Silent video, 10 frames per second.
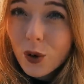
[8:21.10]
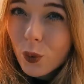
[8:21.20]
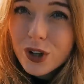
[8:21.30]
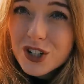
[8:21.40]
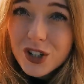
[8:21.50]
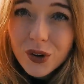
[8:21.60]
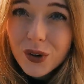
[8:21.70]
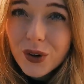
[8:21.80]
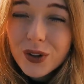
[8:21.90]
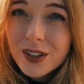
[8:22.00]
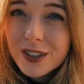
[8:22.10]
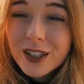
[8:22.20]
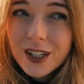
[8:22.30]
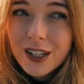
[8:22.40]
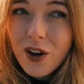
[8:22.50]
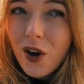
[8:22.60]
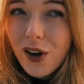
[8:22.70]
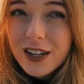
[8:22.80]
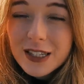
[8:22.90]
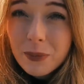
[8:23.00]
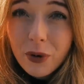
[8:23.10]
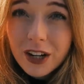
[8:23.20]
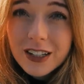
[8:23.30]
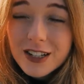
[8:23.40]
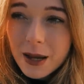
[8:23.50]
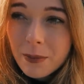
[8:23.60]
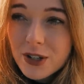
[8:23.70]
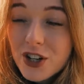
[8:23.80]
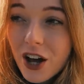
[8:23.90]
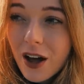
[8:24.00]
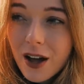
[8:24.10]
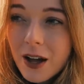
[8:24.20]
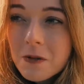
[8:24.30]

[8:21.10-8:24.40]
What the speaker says: winter, early spring temperature.